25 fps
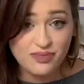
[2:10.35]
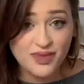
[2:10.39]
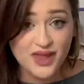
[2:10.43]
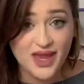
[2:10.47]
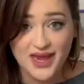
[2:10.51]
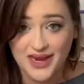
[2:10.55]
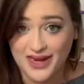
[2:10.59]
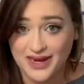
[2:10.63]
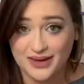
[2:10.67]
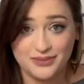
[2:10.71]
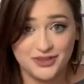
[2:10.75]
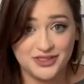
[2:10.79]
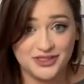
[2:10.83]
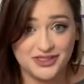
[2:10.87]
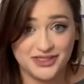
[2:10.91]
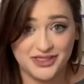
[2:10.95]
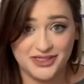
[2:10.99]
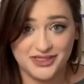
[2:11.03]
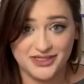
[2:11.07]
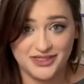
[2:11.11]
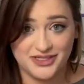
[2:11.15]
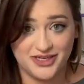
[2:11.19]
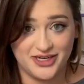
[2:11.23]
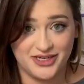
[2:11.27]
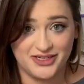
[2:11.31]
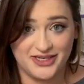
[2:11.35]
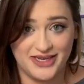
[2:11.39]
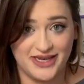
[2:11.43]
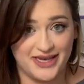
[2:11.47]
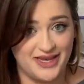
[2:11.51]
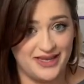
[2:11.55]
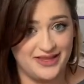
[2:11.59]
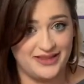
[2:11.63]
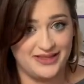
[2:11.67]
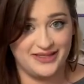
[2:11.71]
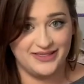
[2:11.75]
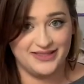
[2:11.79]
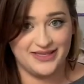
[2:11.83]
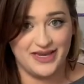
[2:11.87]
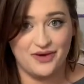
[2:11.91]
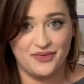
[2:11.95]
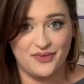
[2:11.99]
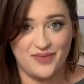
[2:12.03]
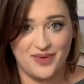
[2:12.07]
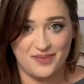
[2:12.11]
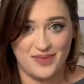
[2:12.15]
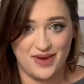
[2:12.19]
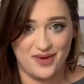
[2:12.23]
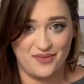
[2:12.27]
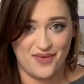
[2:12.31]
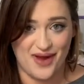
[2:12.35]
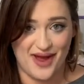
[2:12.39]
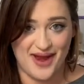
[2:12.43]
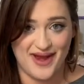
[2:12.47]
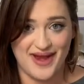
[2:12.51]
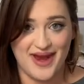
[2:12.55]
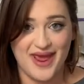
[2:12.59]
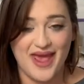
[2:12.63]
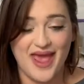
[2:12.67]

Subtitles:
And I'm just going to start taking things out one by one,